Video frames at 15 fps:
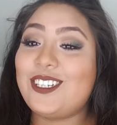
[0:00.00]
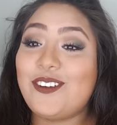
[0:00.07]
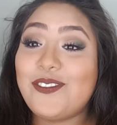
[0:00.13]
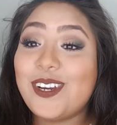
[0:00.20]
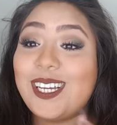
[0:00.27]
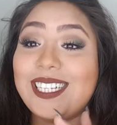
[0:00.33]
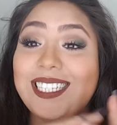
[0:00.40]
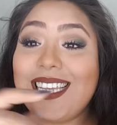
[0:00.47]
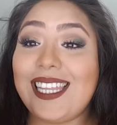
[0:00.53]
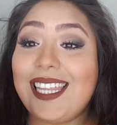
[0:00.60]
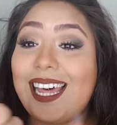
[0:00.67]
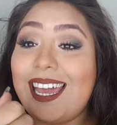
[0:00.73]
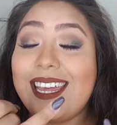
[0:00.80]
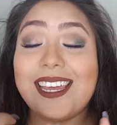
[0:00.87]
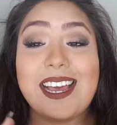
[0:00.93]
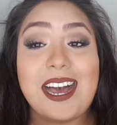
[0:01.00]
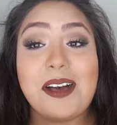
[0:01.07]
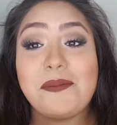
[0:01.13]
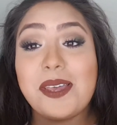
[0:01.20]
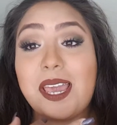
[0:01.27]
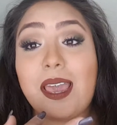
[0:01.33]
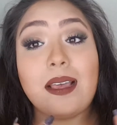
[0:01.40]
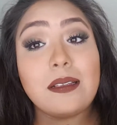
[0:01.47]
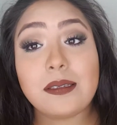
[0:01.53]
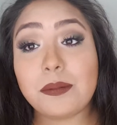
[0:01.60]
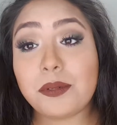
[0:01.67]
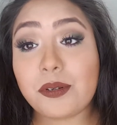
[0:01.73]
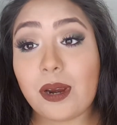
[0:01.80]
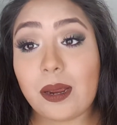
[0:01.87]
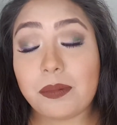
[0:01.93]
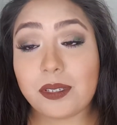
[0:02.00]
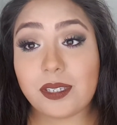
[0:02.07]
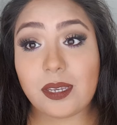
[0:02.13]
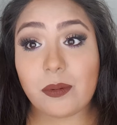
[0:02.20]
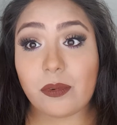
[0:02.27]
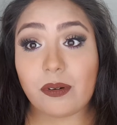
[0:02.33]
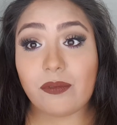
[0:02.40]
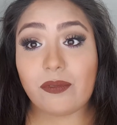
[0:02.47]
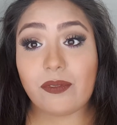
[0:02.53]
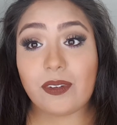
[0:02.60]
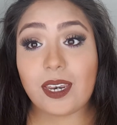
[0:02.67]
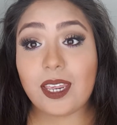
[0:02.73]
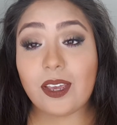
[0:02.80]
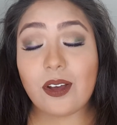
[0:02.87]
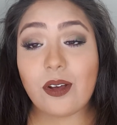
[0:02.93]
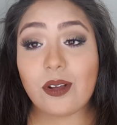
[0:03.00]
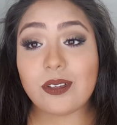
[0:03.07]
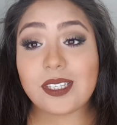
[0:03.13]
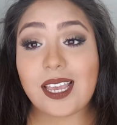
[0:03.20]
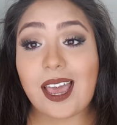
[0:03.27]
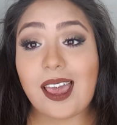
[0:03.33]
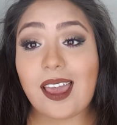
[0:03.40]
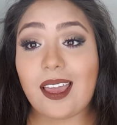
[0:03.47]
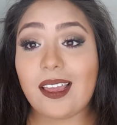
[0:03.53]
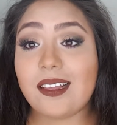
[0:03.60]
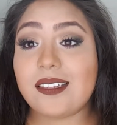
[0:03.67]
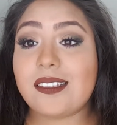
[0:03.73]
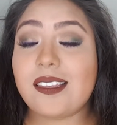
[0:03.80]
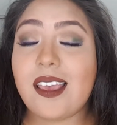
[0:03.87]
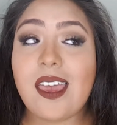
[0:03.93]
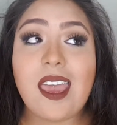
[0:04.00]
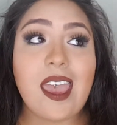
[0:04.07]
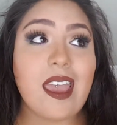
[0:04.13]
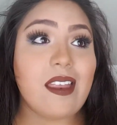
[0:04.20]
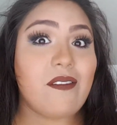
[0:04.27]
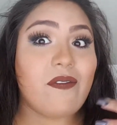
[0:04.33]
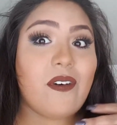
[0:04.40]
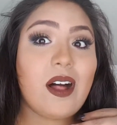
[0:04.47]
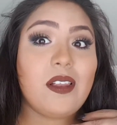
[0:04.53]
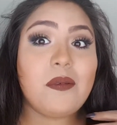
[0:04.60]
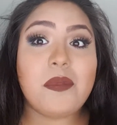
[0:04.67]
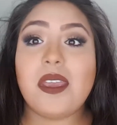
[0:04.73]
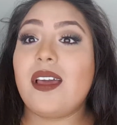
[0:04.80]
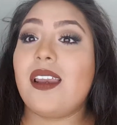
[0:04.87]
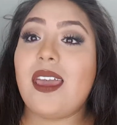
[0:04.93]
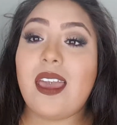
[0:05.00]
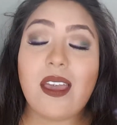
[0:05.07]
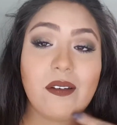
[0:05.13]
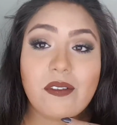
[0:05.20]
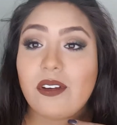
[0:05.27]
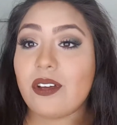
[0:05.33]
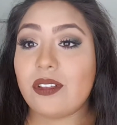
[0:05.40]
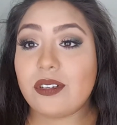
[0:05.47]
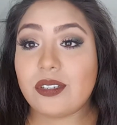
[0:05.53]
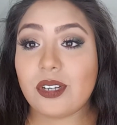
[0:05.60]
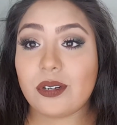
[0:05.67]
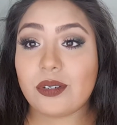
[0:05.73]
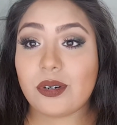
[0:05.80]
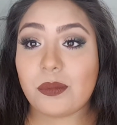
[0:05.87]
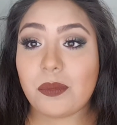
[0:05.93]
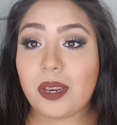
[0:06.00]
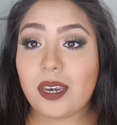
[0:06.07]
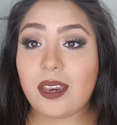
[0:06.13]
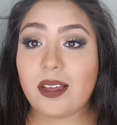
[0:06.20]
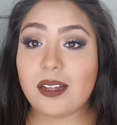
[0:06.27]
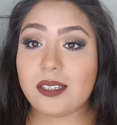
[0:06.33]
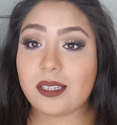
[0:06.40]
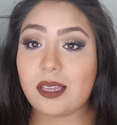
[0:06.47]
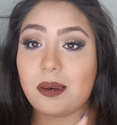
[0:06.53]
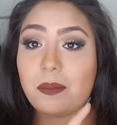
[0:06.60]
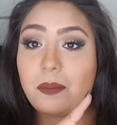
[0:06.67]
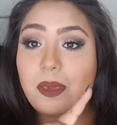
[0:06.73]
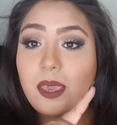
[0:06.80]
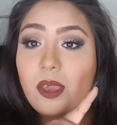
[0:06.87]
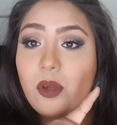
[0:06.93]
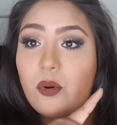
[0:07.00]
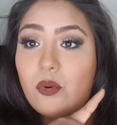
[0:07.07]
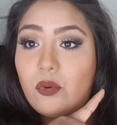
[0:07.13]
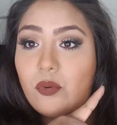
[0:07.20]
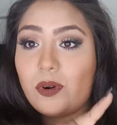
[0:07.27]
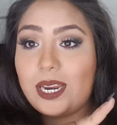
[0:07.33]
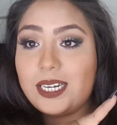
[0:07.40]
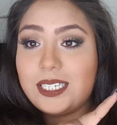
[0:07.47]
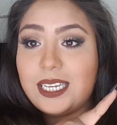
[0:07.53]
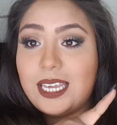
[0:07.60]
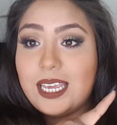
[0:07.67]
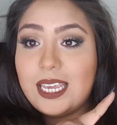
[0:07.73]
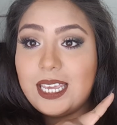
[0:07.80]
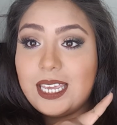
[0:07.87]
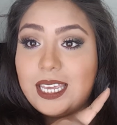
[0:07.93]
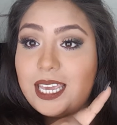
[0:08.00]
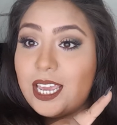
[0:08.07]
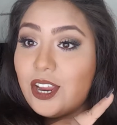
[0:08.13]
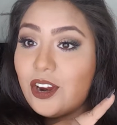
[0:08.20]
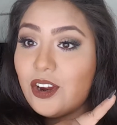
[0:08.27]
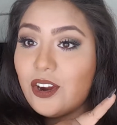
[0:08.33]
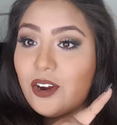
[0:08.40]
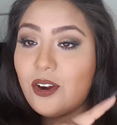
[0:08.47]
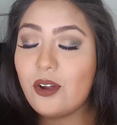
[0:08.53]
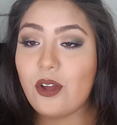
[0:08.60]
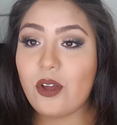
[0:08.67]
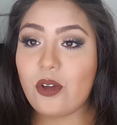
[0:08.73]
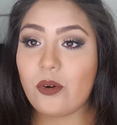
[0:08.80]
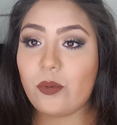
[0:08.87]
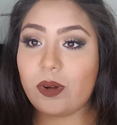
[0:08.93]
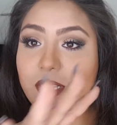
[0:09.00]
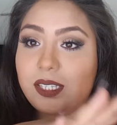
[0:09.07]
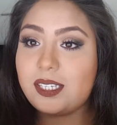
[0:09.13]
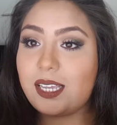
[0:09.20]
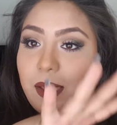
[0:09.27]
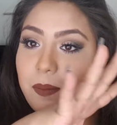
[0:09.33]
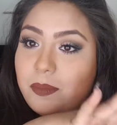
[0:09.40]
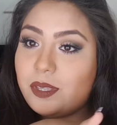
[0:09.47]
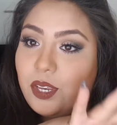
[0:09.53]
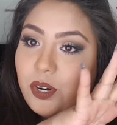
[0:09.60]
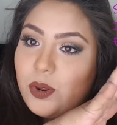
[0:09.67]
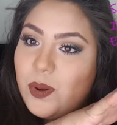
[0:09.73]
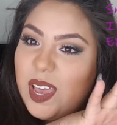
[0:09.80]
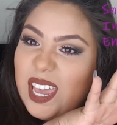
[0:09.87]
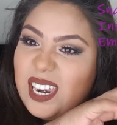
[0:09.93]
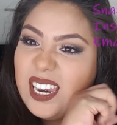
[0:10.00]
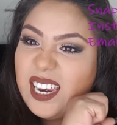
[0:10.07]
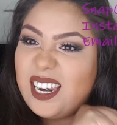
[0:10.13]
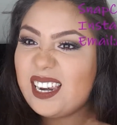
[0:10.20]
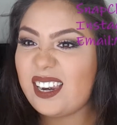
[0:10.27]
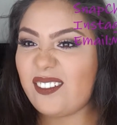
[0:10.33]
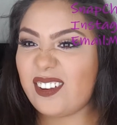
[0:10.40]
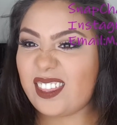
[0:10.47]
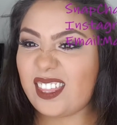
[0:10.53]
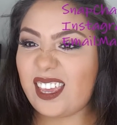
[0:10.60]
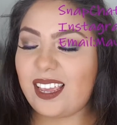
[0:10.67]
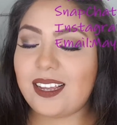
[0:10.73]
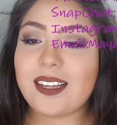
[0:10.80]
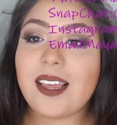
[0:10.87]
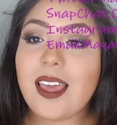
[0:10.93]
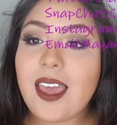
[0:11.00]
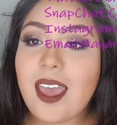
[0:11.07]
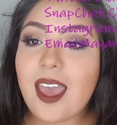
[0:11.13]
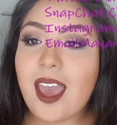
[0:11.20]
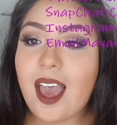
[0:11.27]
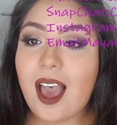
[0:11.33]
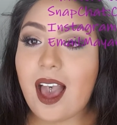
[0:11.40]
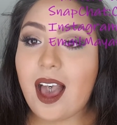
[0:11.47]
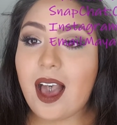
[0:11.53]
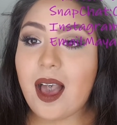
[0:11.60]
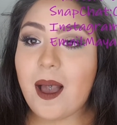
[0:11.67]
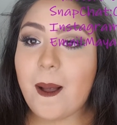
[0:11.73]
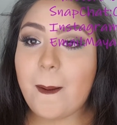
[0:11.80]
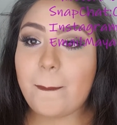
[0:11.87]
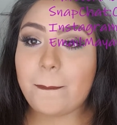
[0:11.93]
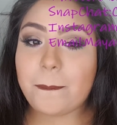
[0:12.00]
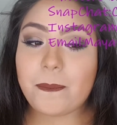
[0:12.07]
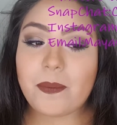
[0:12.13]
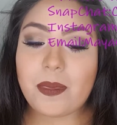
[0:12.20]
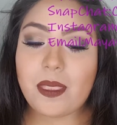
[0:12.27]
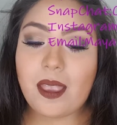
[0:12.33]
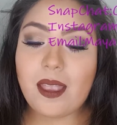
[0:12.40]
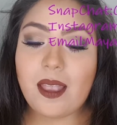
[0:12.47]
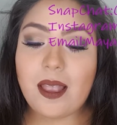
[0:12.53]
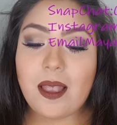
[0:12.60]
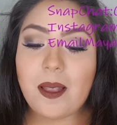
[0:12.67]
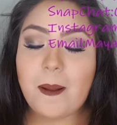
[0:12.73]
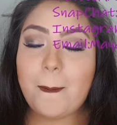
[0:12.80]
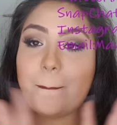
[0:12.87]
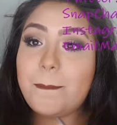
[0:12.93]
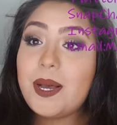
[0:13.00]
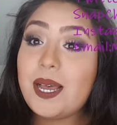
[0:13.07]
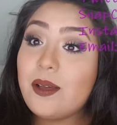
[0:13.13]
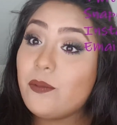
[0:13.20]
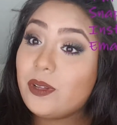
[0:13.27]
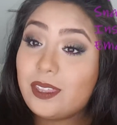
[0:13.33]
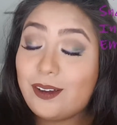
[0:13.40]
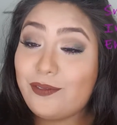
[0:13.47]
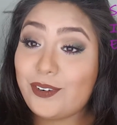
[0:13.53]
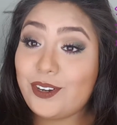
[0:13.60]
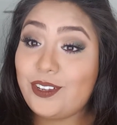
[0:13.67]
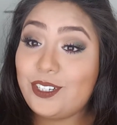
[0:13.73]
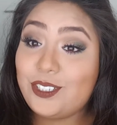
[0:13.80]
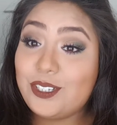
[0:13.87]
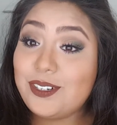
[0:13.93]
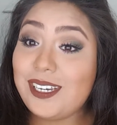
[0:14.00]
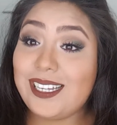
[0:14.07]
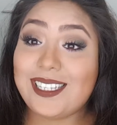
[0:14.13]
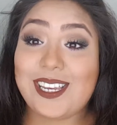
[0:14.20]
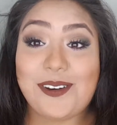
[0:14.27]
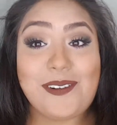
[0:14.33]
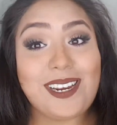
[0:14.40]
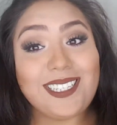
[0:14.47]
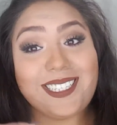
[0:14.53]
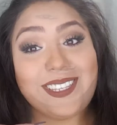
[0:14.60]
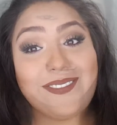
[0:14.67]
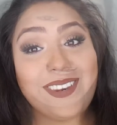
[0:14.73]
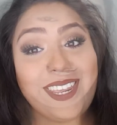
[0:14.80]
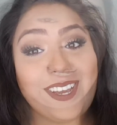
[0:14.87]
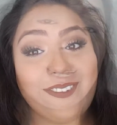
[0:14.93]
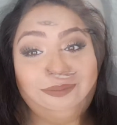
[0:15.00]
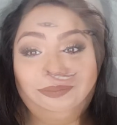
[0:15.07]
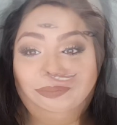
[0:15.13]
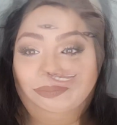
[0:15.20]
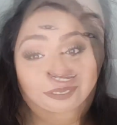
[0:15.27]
Don't forget to like, comment, and subscribe to see more videos, guys. And follow me on every other social media. It's going to be right here once I'm, edit and everything. But without further ado, let's get right into the video.